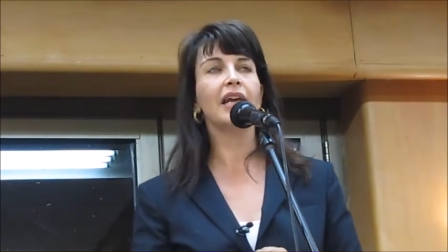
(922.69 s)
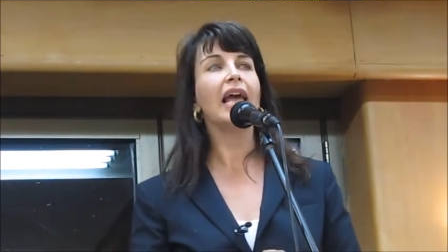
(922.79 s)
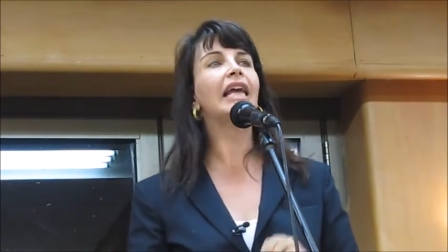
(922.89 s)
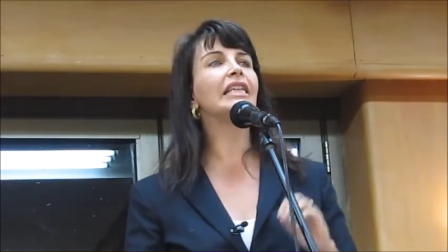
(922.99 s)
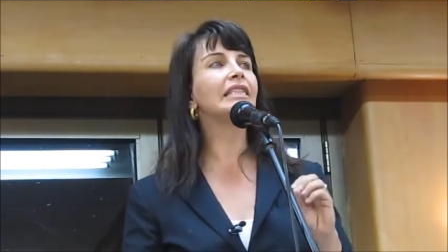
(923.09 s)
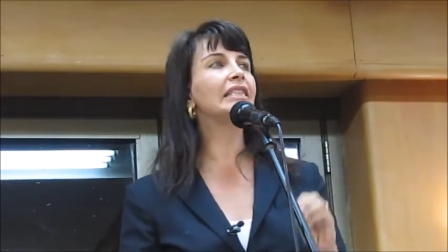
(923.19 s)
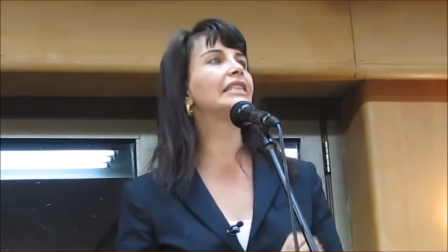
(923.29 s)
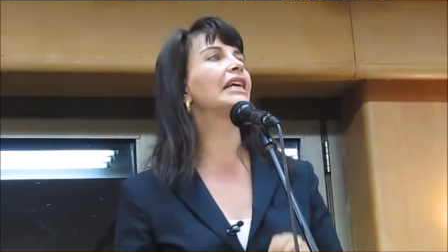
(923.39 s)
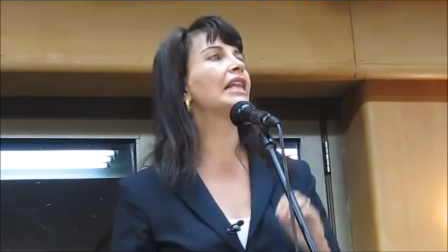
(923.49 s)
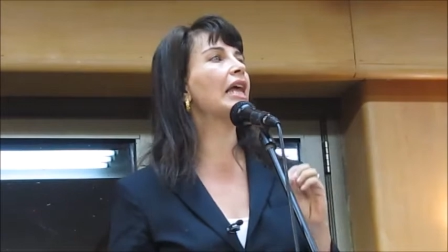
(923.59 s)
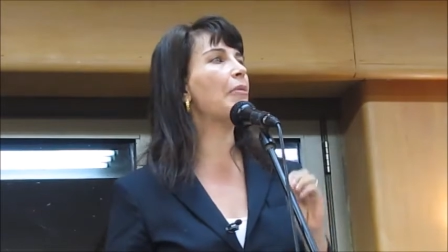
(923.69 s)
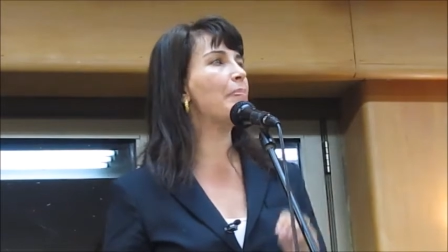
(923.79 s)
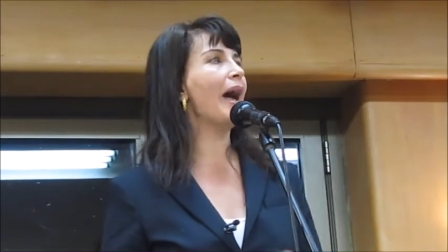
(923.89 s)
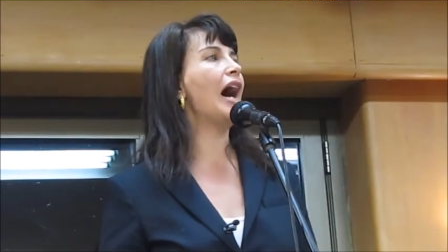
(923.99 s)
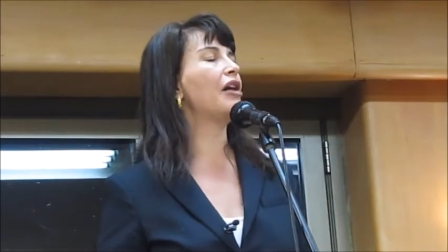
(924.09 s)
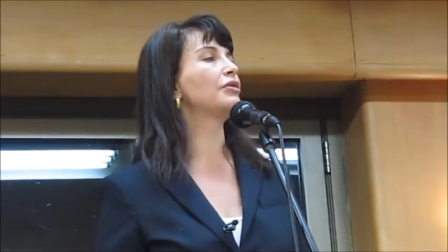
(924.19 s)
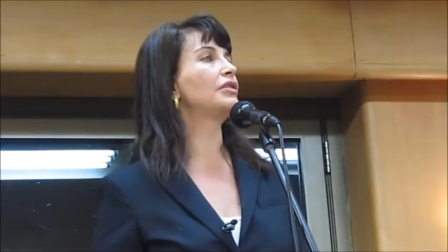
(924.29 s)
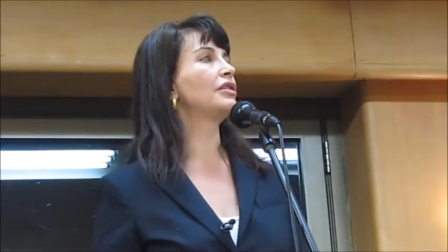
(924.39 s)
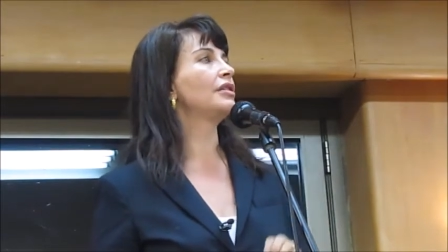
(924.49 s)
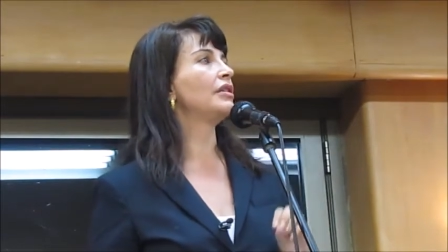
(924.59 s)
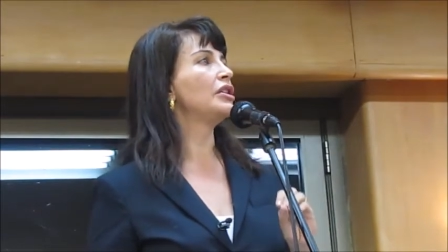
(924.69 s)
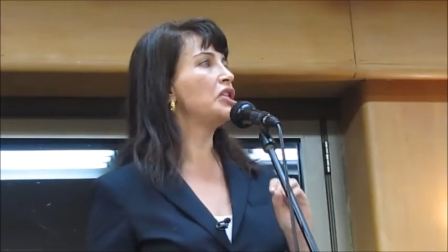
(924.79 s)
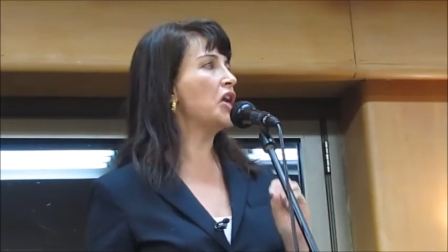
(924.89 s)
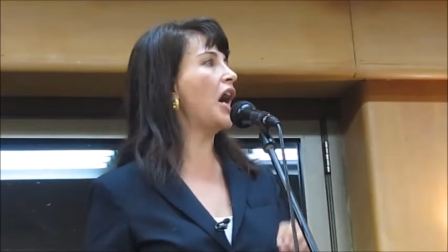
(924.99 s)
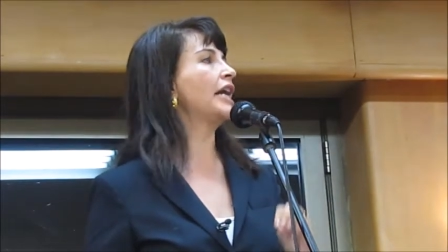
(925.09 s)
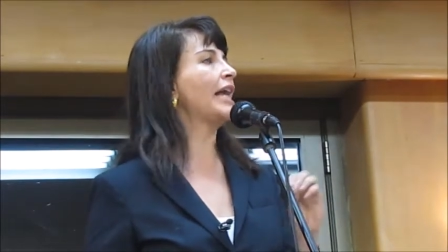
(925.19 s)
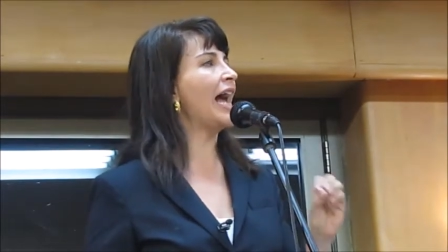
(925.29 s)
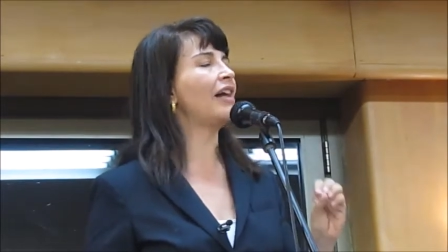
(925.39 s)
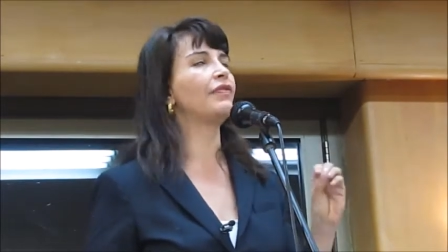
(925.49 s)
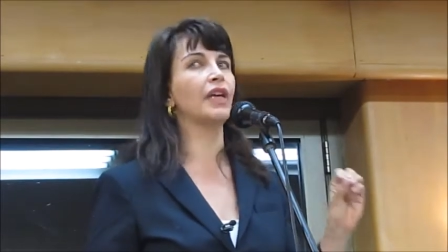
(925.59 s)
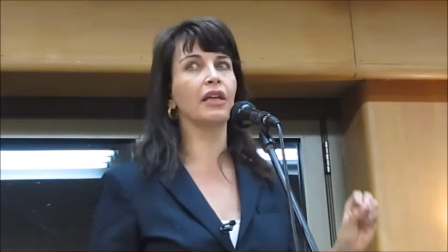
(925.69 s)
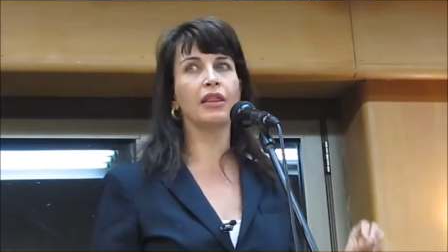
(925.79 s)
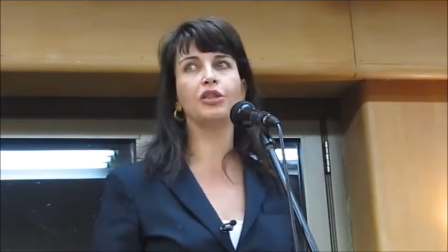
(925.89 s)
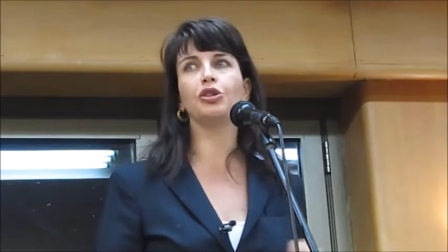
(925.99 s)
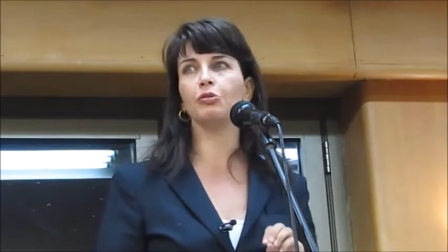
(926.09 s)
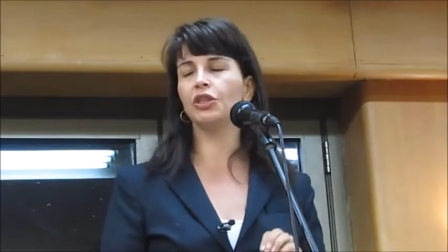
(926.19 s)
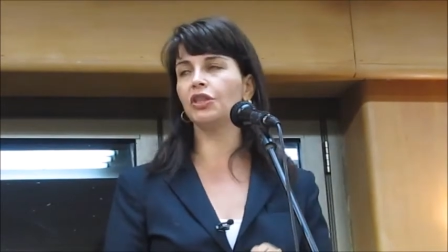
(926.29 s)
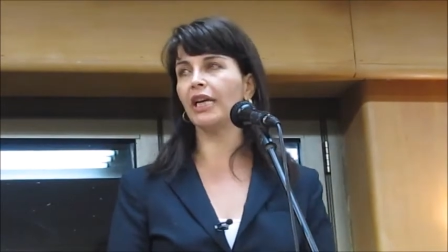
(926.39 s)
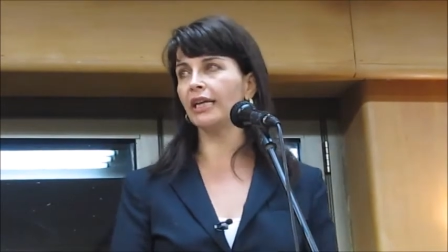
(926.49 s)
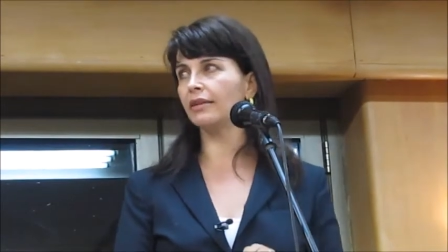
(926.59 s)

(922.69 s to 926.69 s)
It is still about not having the Jewish state.